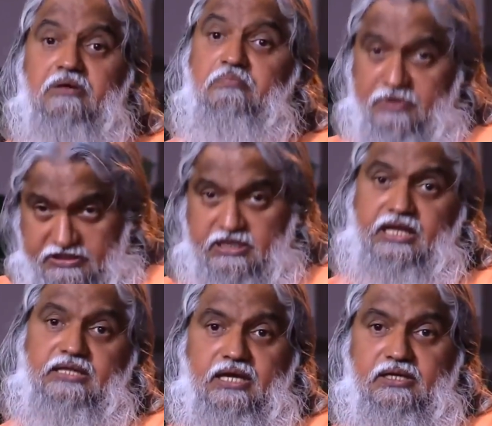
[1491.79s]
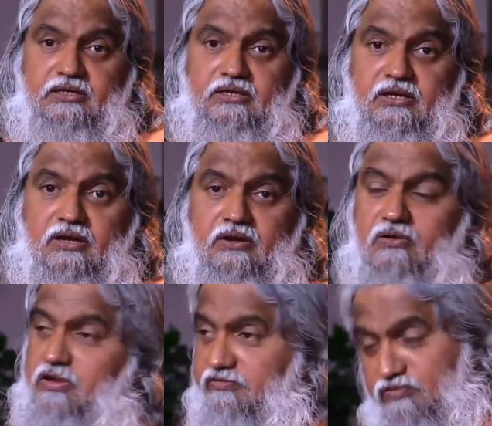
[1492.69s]
preach like that.
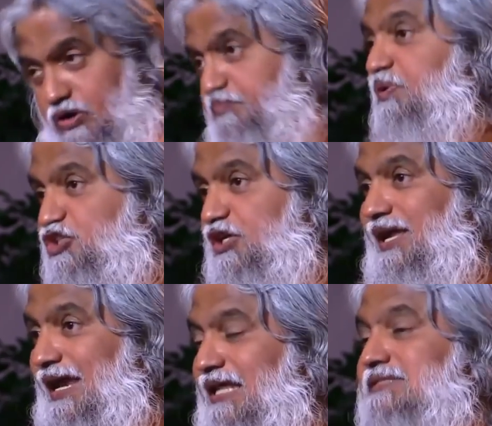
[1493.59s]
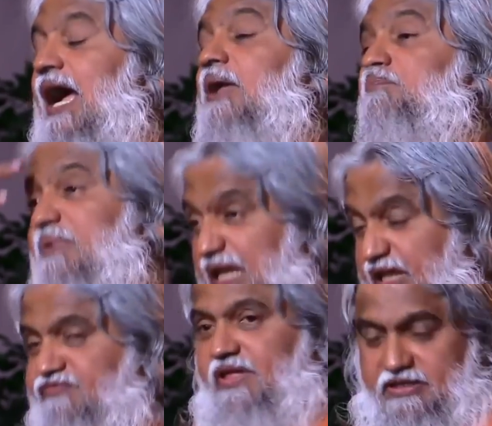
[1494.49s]
If not preaching, at least I
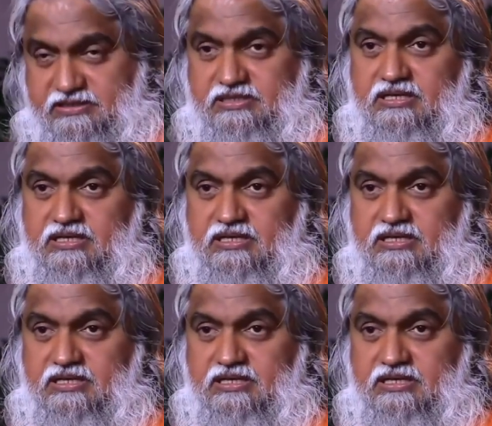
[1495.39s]
believe that.